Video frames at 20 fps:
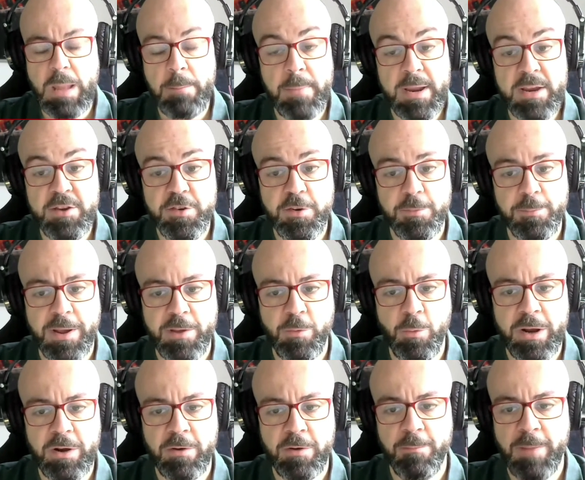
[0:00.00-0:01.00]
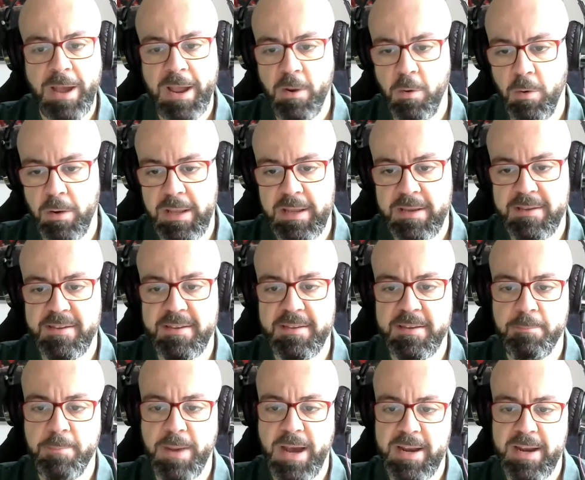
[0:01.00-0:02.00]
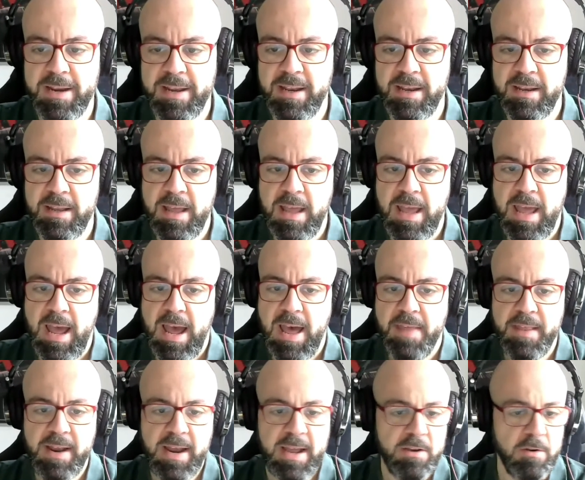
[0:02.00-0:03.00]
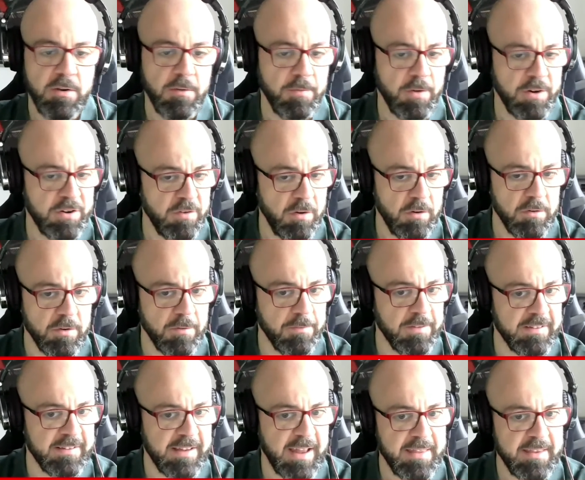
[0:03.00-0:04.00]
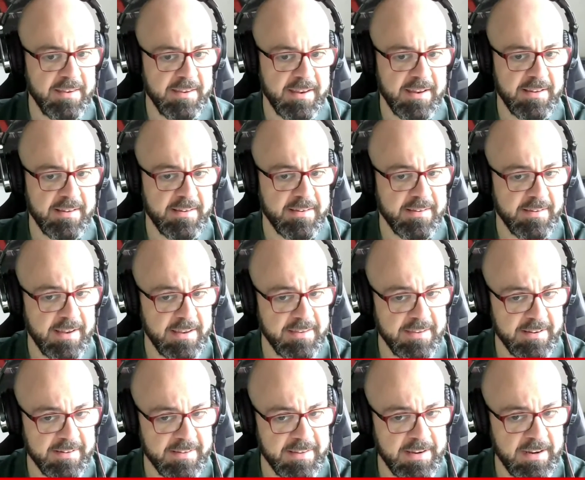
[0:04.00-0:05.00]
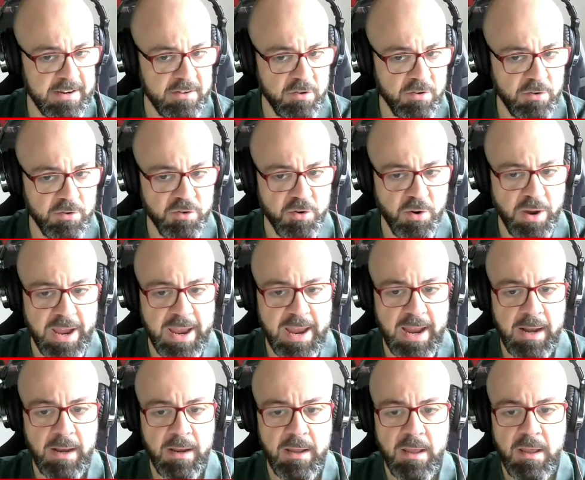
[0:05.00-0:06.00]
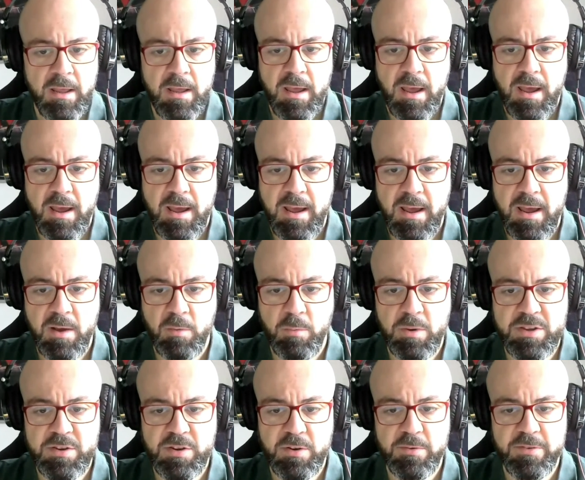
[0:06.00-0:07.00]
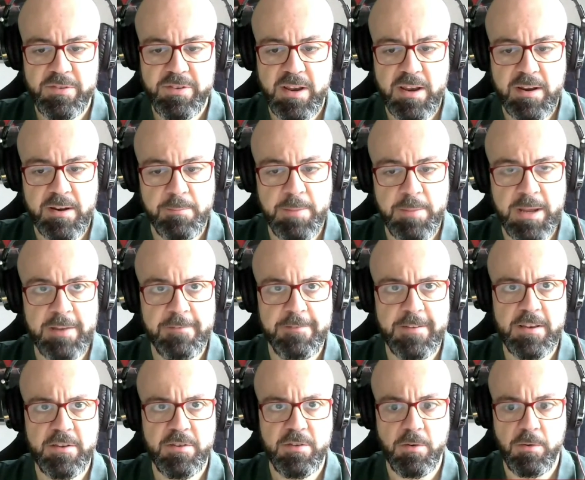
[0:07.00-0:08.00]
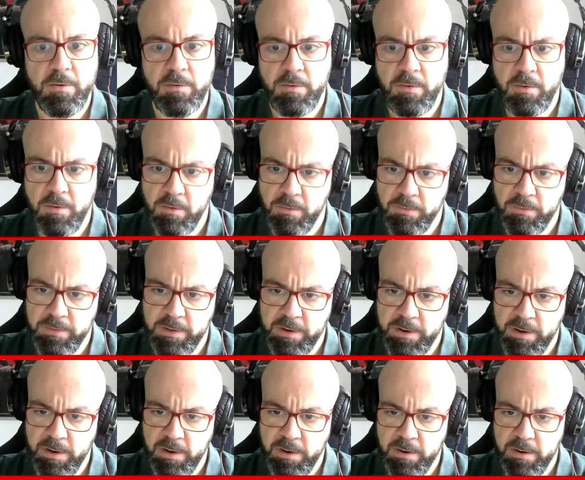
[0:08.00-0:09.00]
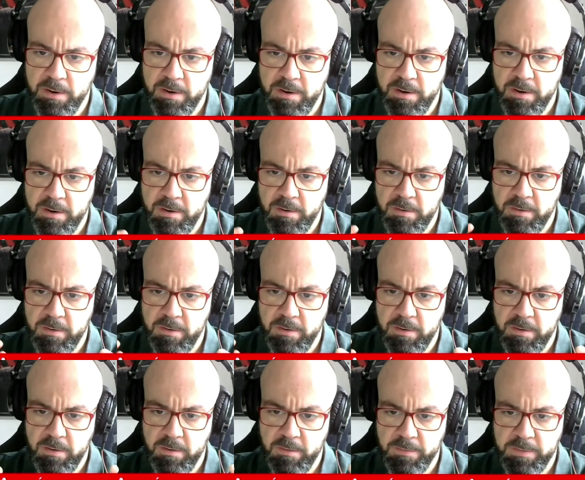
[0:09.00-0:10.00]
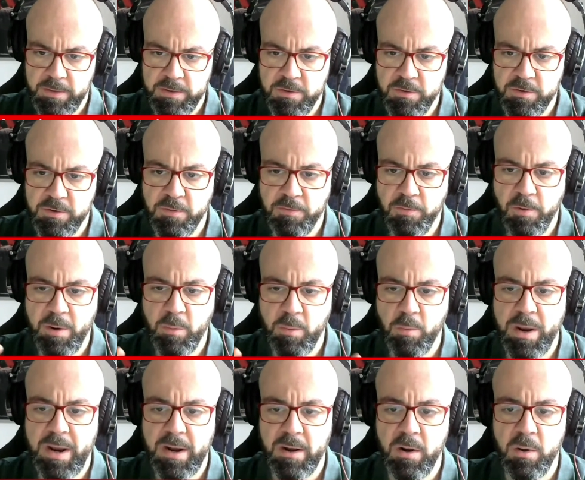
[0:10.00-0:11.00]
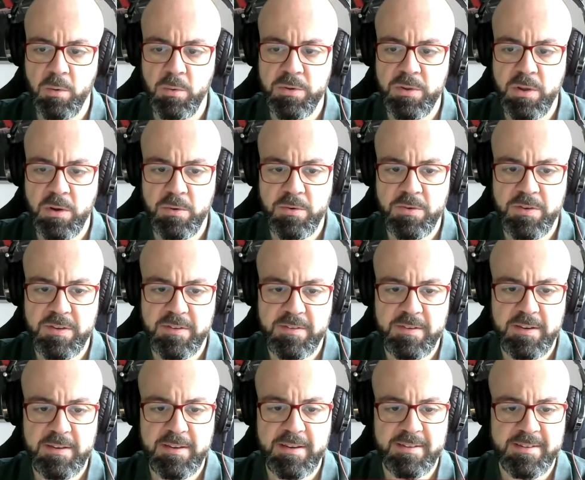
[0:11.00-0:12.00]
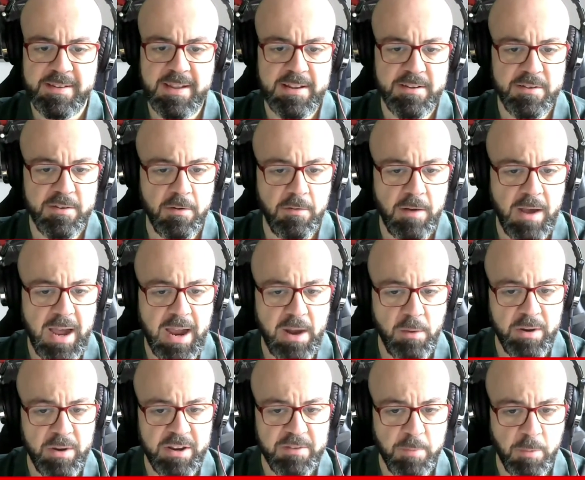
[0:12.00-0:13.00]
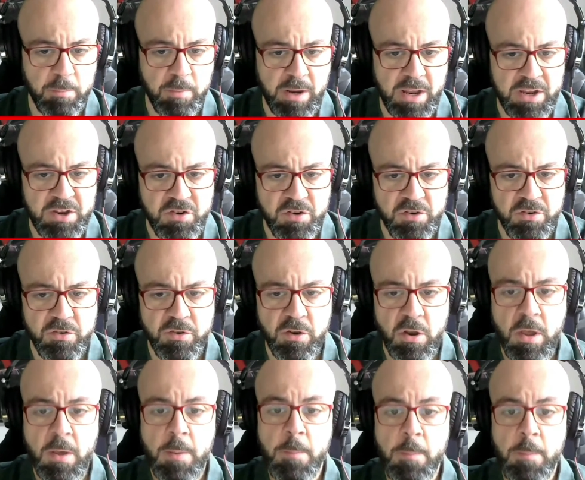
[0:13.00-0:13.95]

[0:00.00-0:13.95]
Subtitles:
mentioned by one of my colleagues in the panel, at the light of results of studies such as the Nelson trial, which shows clearly benefits on the use of regular low-dose CT scans on high-risk populations.